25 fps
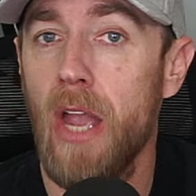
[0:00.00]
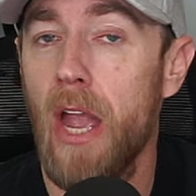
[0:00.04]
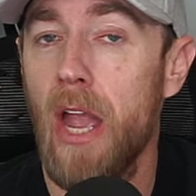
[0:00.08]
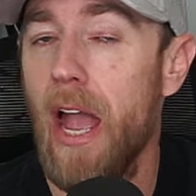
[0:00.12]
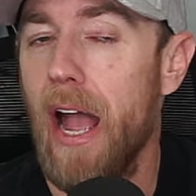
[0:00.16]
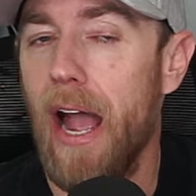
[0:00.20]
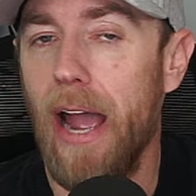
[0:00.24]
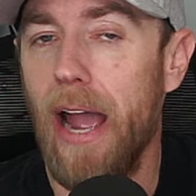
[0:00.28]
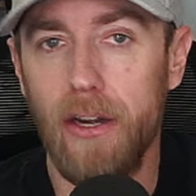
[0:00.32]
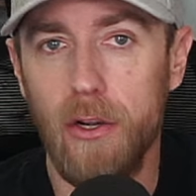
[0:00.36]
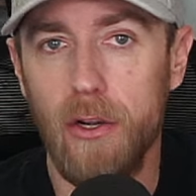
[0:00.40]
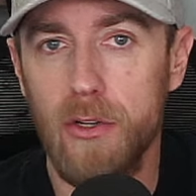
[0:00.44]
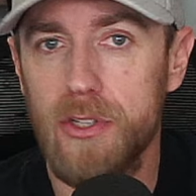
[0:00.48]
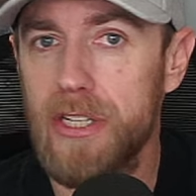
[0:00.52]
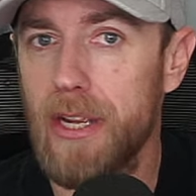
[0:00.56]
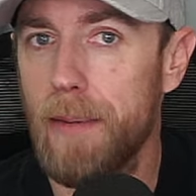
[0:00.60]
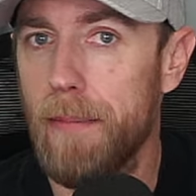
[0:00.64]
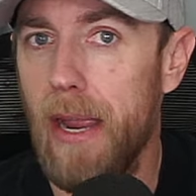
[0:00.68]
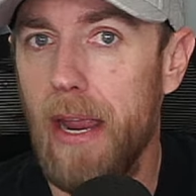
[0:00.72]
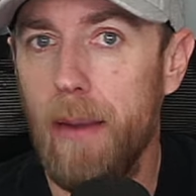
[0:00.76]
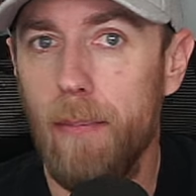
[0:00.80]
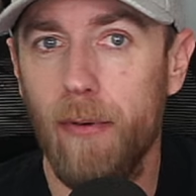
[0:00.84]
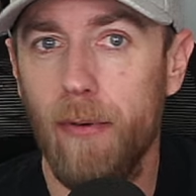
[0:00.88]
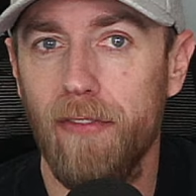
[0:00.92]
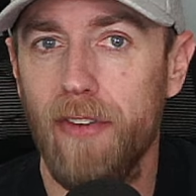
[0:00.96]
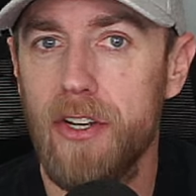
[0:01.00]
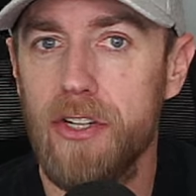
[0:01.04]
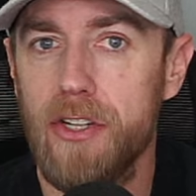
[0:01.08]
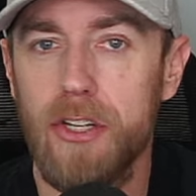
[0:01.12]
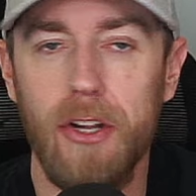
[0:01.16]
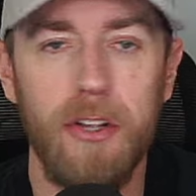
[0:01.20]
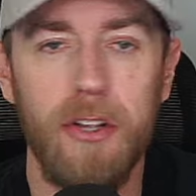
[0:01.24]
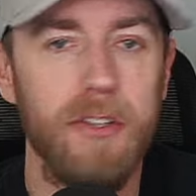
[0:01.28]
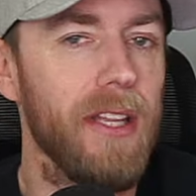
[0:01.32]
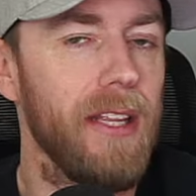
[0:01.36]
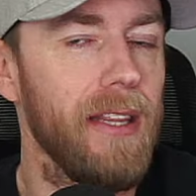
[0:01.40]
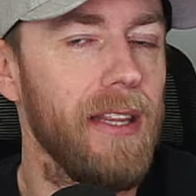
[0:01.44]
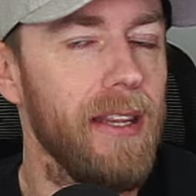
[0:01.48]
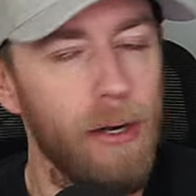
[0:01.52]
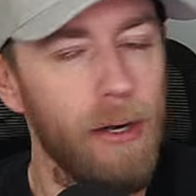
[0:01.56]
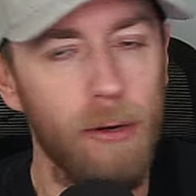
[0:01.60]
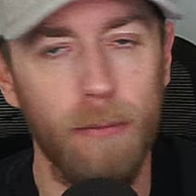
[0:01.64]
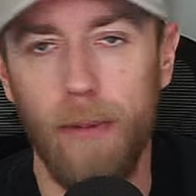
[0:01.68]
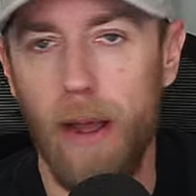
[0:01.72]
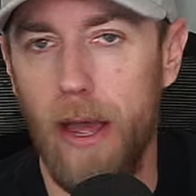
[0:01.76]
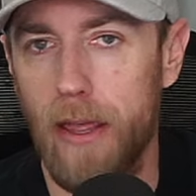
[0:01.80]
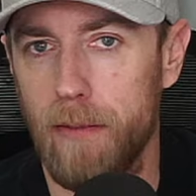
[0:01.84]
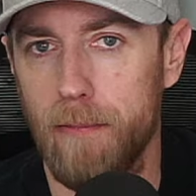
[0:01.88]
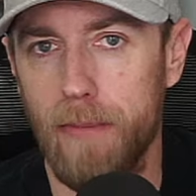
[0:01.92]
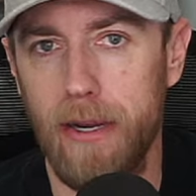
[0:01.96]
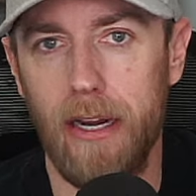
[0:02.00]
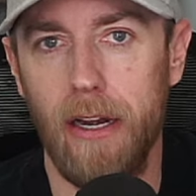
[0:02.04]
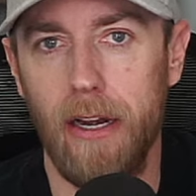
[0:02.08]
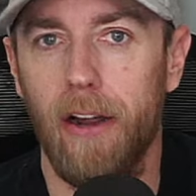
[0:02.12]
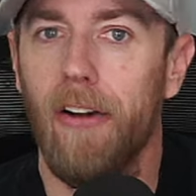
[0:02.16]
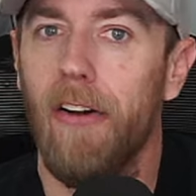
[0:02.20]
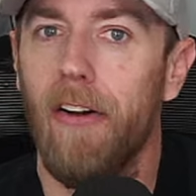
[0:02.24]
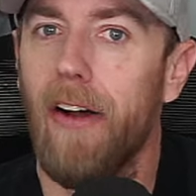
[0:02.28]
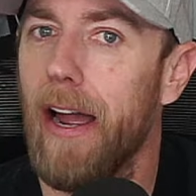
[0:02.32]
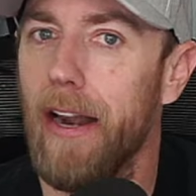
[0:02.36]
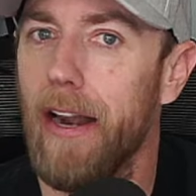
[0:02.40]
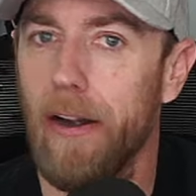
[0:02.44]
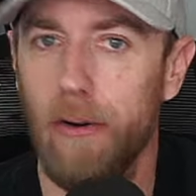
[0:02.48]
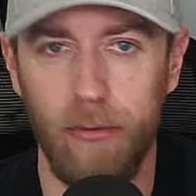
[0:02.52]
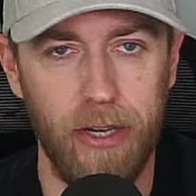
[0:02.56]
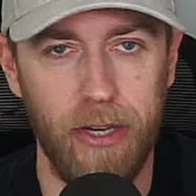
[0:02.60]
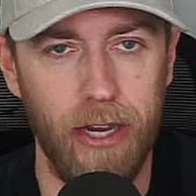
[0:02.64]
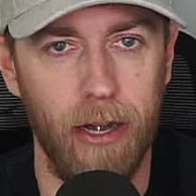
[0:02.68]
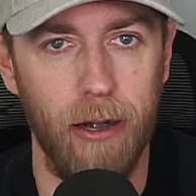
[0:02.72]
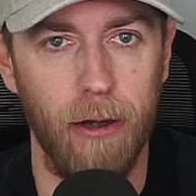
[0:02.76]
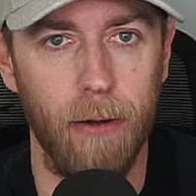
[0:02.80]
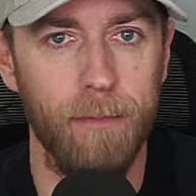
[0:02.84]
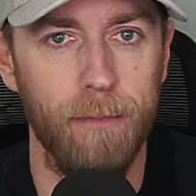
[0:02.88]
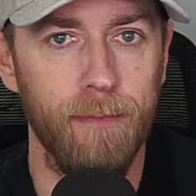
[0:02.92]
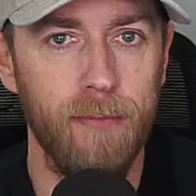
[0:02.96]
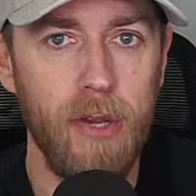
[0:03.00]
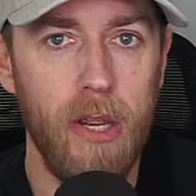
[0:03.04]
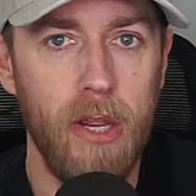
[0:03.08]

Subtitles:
I know some hate provisionals. They don't bother me at all. I don't care.